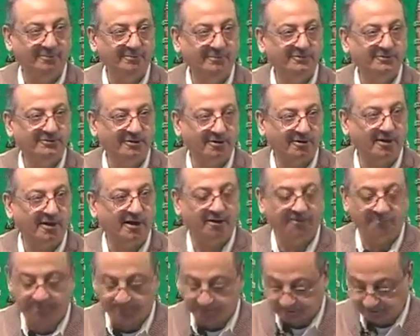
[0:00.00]
children of
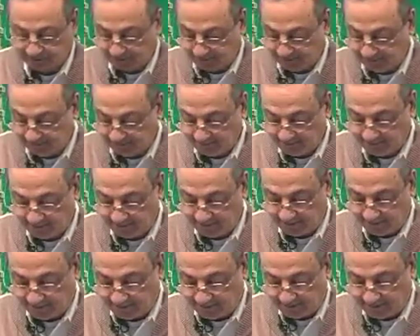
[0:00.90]
Muslims,
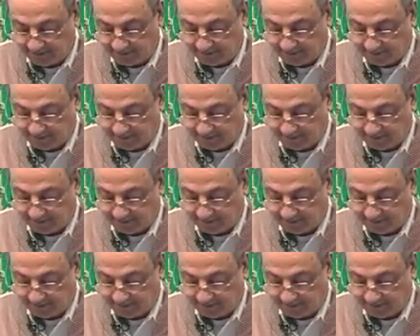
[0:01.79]
you